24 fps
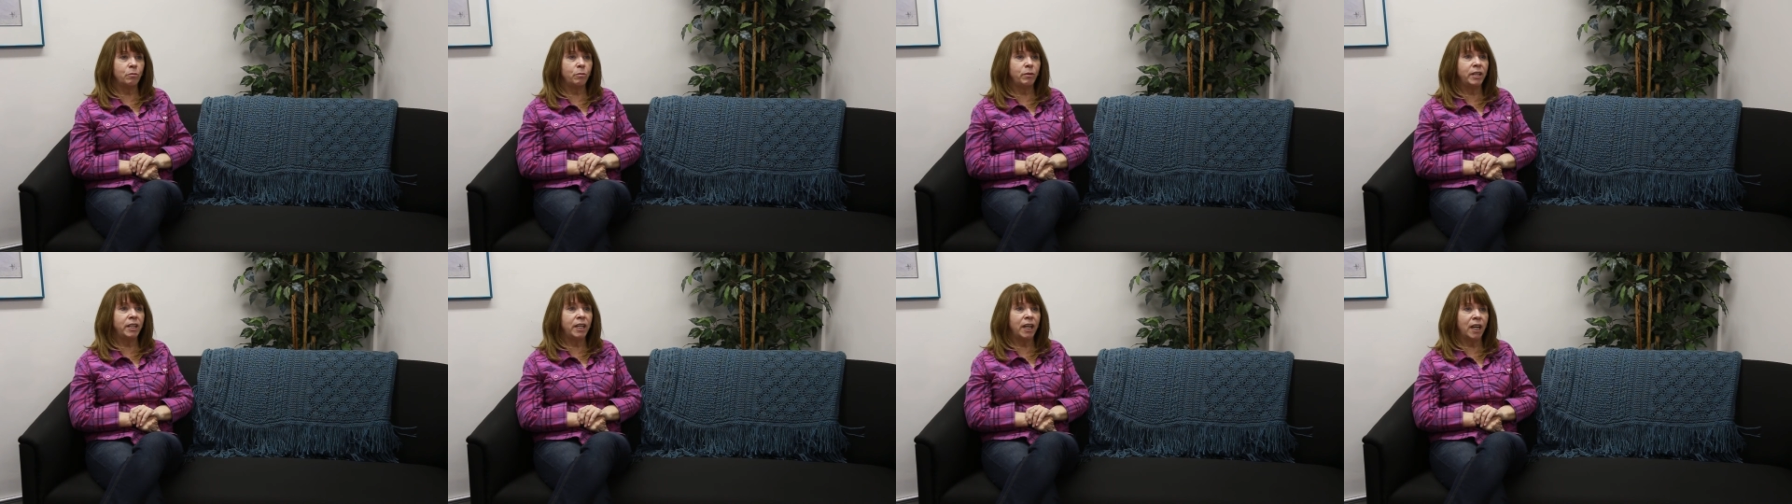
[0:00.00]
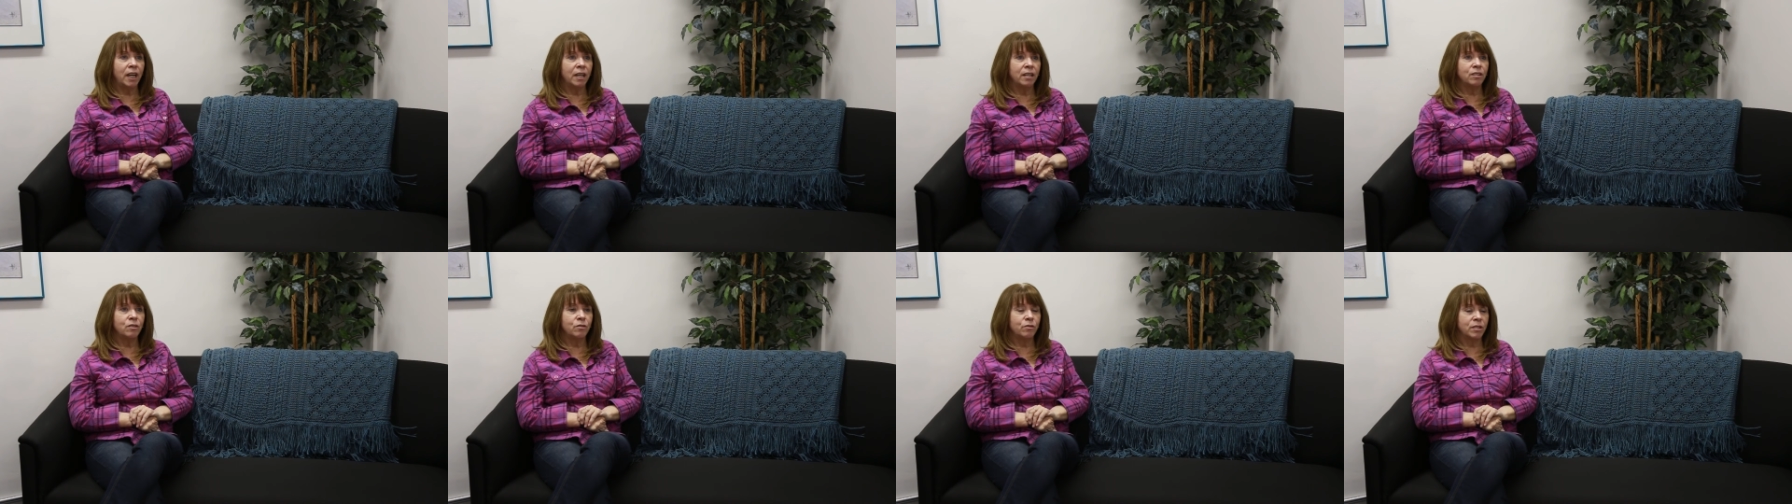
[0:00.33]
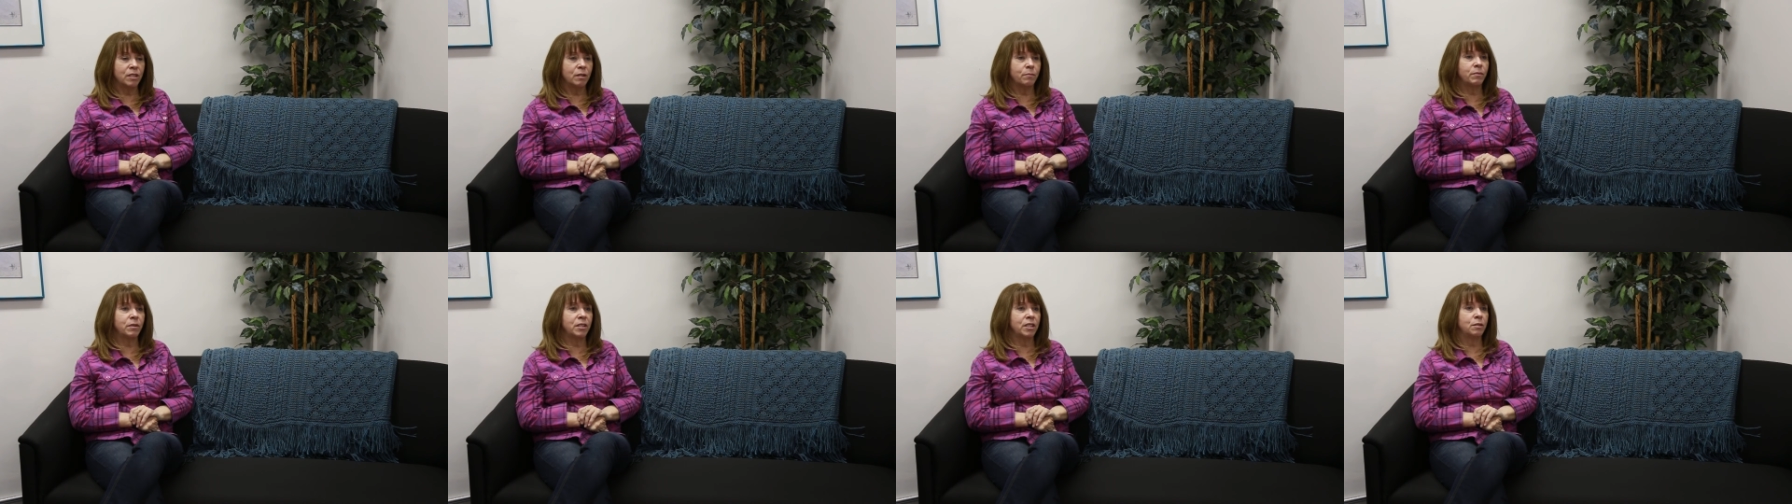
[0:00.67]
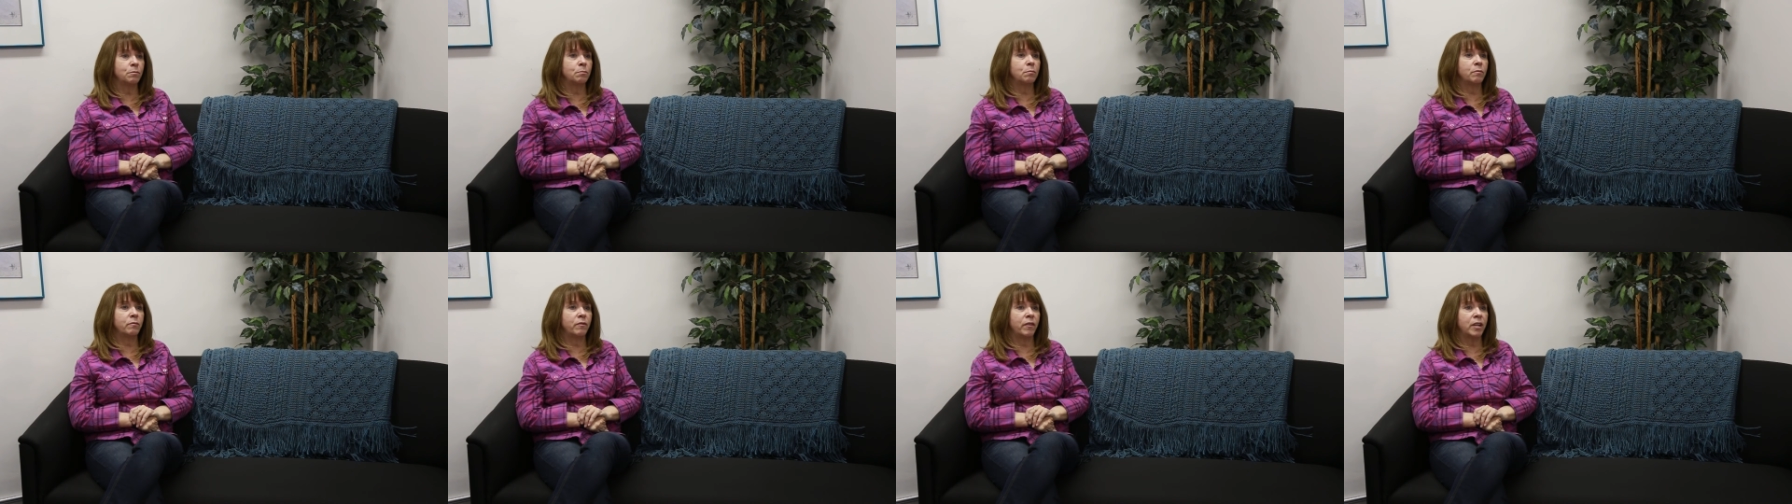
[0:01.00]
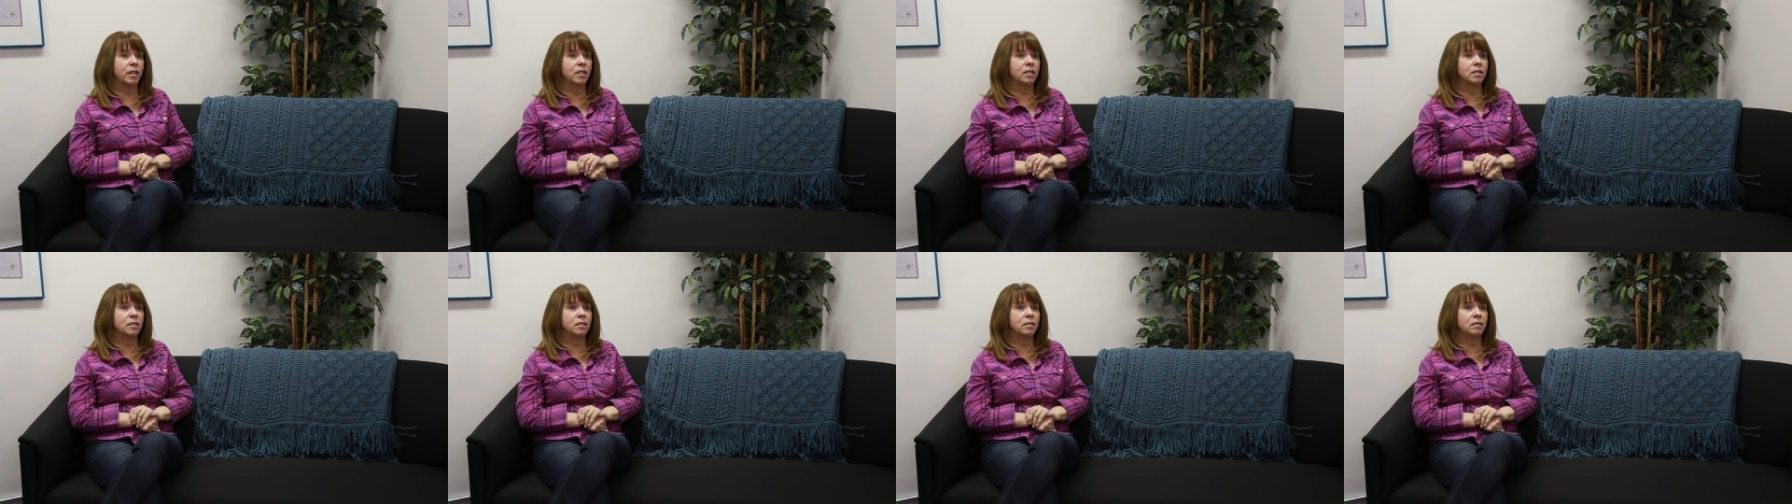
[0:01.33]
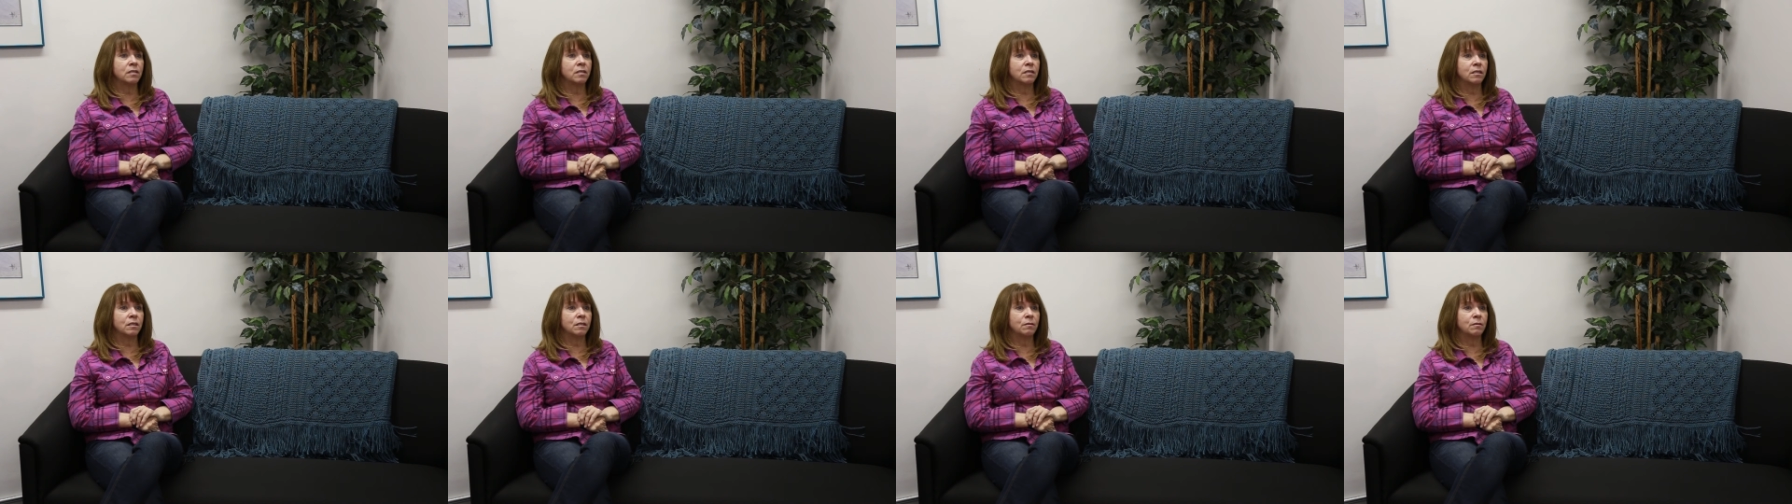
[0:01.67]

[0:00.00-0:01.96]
We can do something to prevent